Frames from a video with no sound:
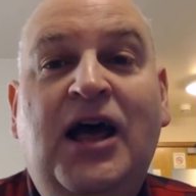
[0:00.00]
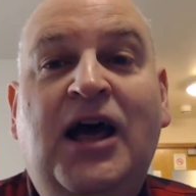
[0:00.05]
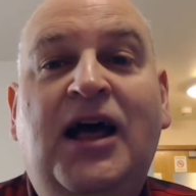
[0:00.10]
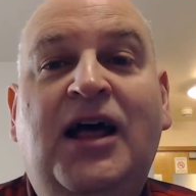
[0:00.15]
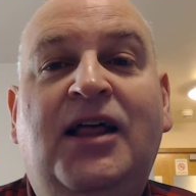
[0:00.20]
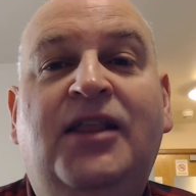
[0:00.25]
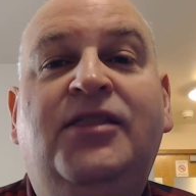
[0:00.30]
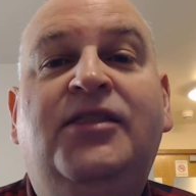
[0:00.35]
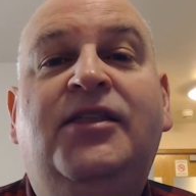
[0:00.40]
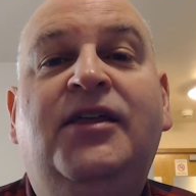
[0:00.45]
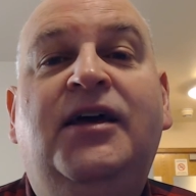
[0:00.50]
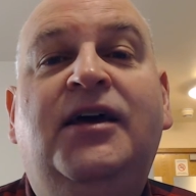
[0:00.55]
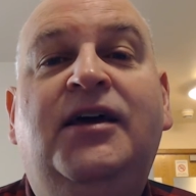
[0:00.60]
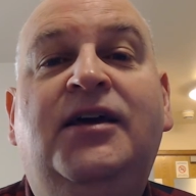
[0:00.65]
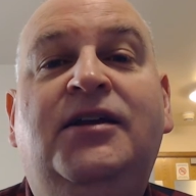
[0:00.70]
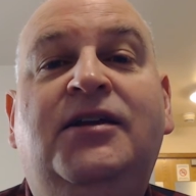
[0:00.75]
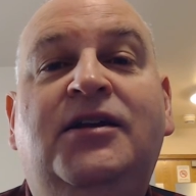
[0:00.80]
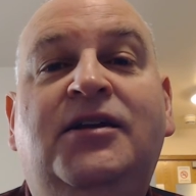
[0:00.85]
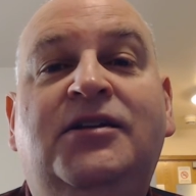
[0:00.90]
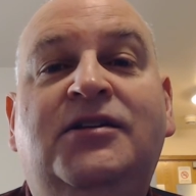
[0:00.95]
And
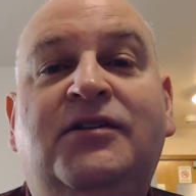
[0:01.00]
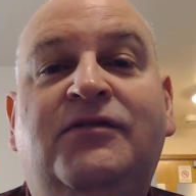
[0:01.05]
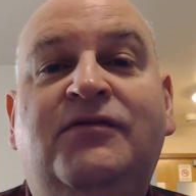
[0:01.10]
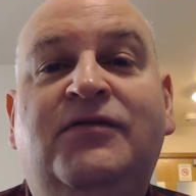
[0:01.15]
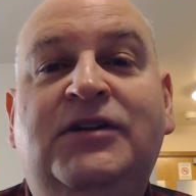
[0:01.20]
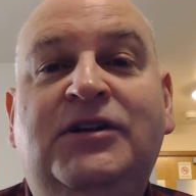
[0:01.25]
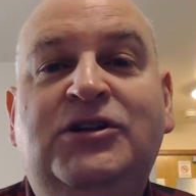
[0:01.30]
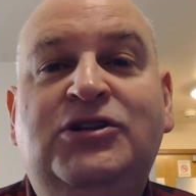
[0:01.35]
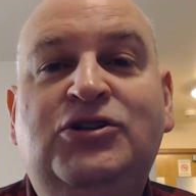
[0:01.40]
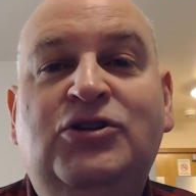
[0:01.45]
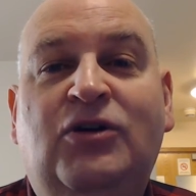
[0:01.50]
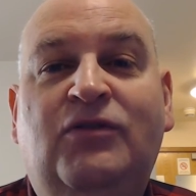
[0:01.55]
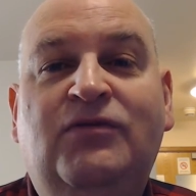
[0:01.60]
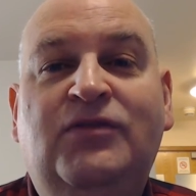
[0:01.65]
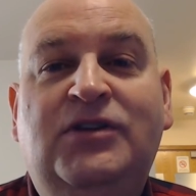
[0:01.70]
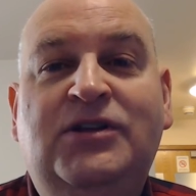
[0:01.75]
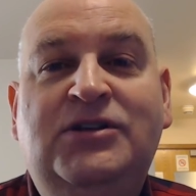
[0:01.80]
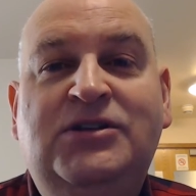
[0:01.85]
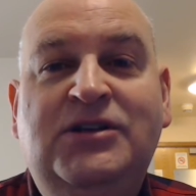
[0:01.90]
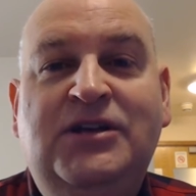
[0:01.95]
then to finish off
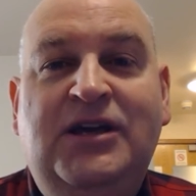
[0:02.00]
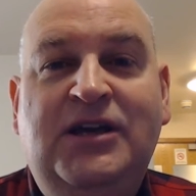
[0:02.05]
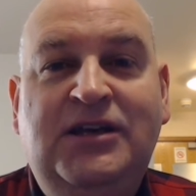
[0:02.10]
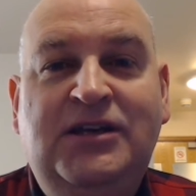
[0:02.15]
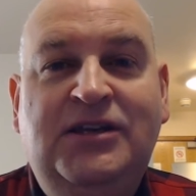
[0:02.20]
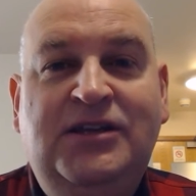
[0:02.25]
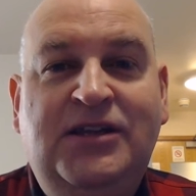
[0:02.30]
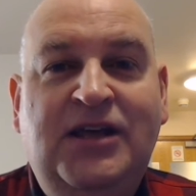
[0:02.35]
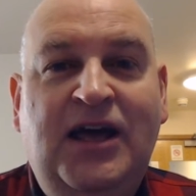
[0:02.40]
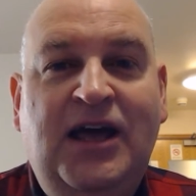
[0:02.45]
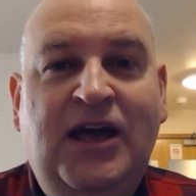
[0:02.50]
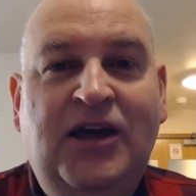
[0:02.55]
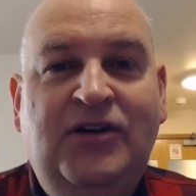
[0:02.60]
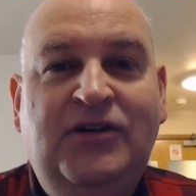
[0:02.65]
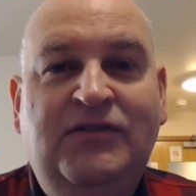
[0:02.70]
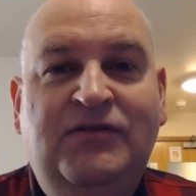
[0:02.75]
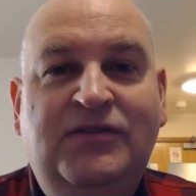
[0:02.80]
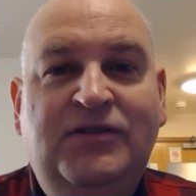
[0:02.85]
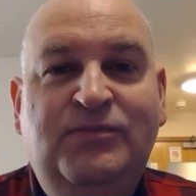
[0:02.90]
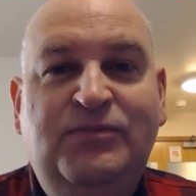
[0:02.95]
the day, the
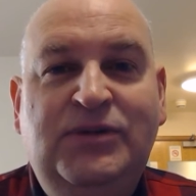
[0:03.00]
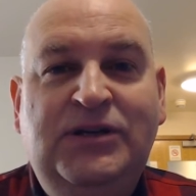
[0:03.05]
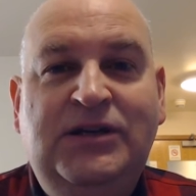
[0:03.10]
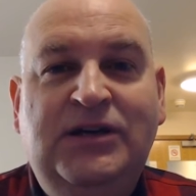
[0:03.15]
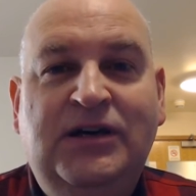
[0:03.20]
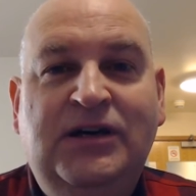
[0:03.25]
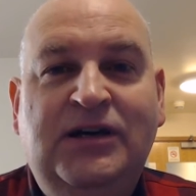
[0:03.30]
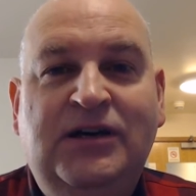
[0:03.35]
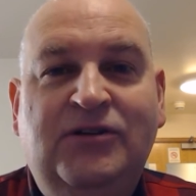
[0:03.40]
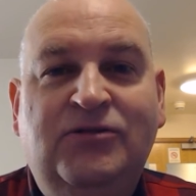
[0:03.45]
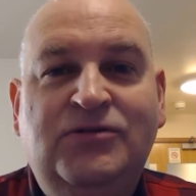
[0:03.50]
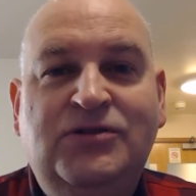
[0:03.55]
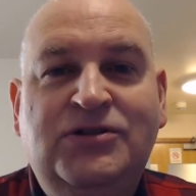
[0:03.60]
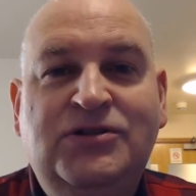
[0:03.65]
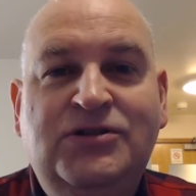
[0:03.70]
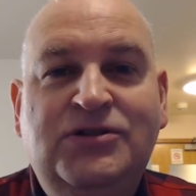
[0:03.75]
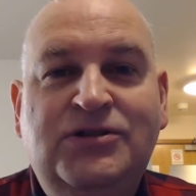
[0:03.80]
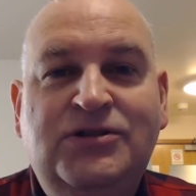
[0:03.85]
Hereford Beer House.